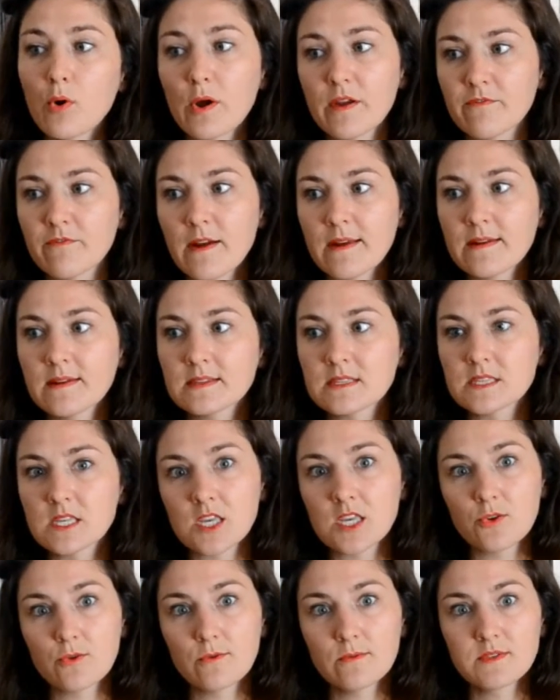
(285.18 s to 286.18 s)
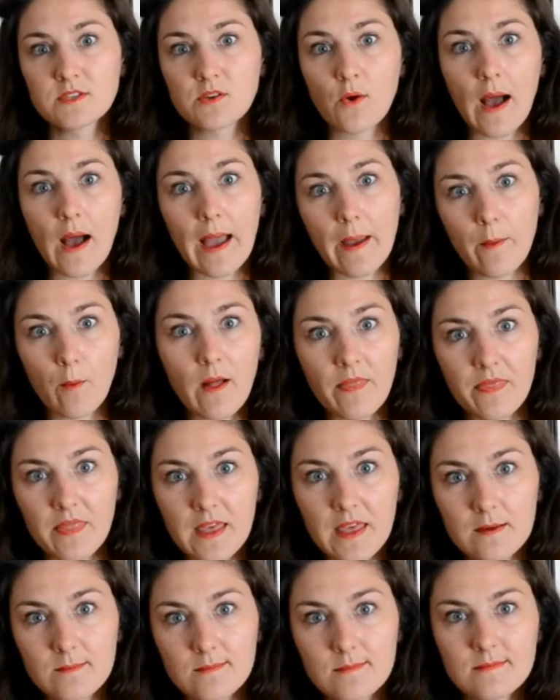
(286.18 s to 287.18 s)
boyfriend is cute, so I
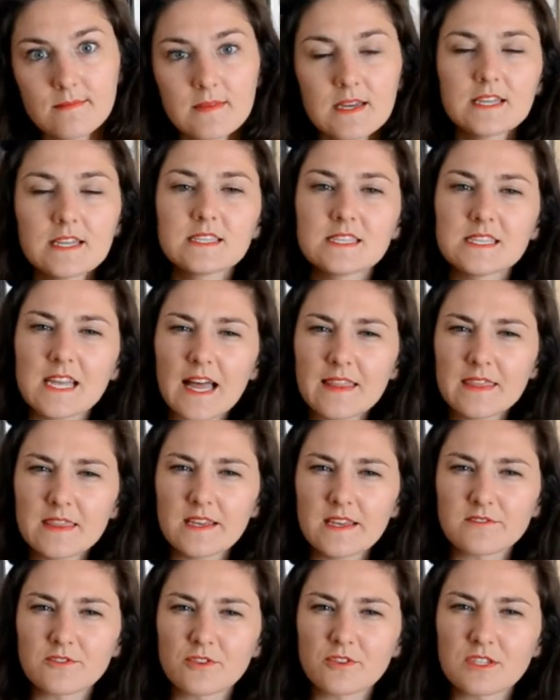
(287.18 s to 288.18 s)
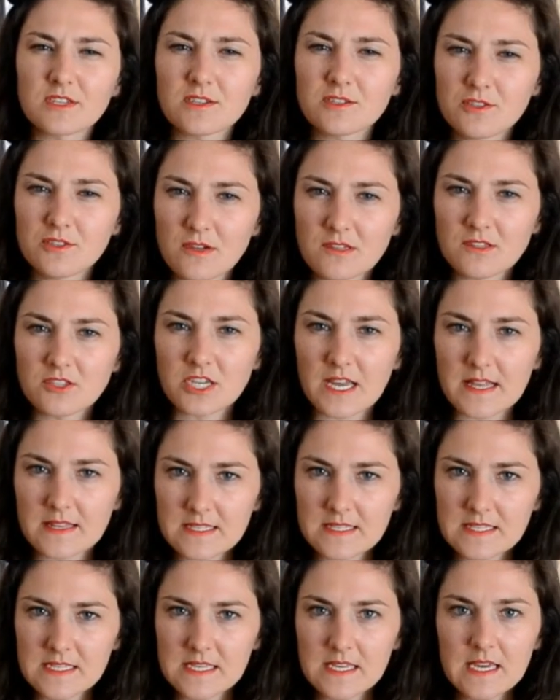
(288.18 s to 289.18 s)
want them. It's not that traditional
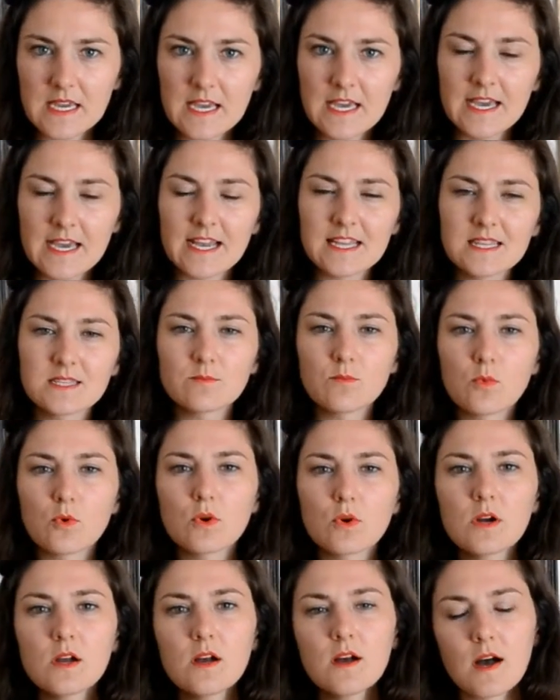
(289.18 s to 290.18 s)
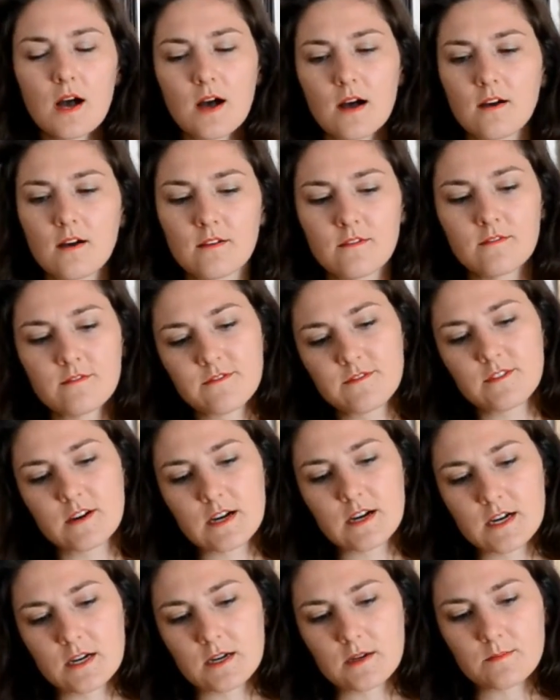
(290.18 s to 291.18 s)
jealousy. It's more
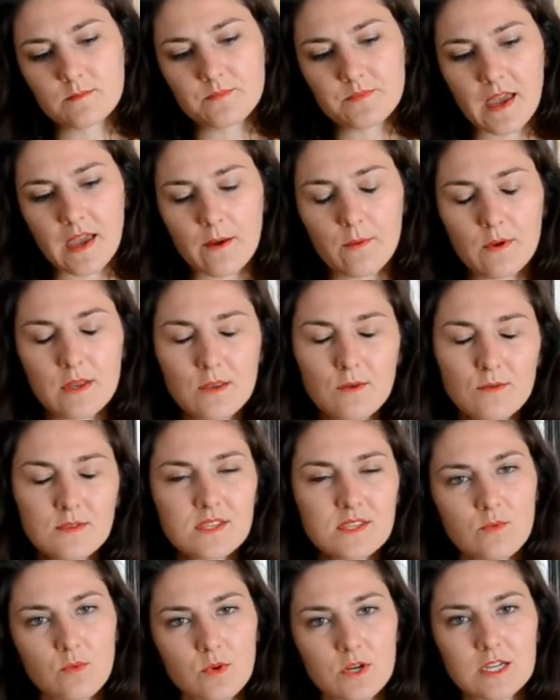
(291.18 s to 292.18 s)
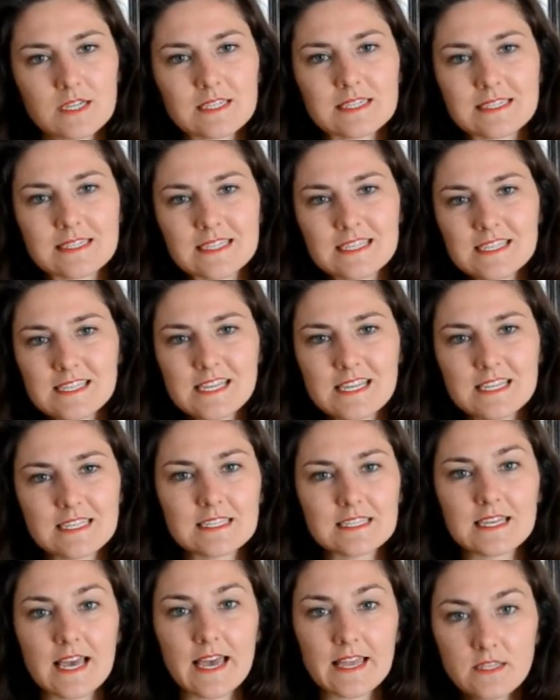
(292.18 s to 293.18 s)
of, I would use the word
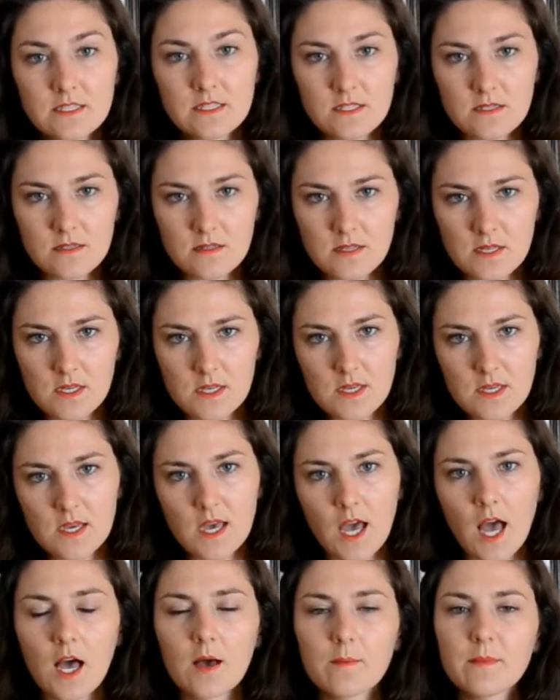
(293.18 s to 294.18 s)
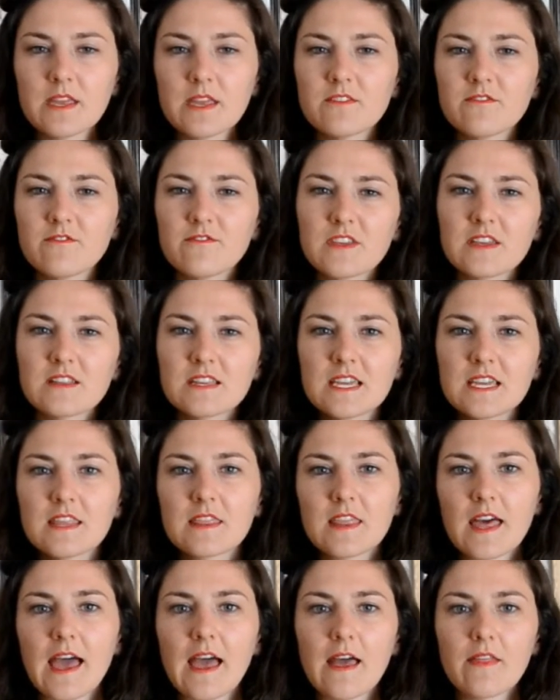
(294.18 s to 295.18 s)
discontent, in
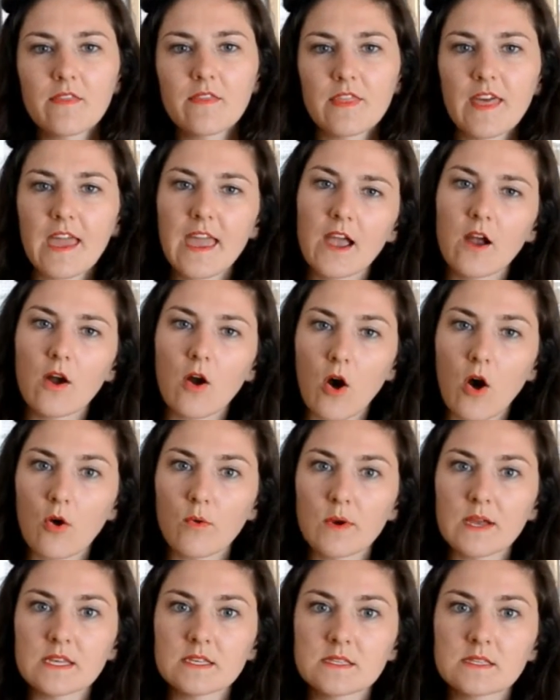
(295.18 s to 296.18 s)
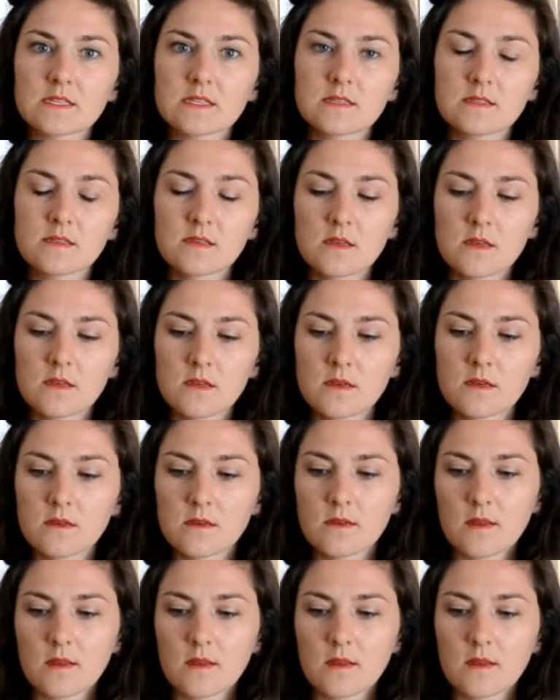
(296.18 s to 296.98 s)
feeling that they are always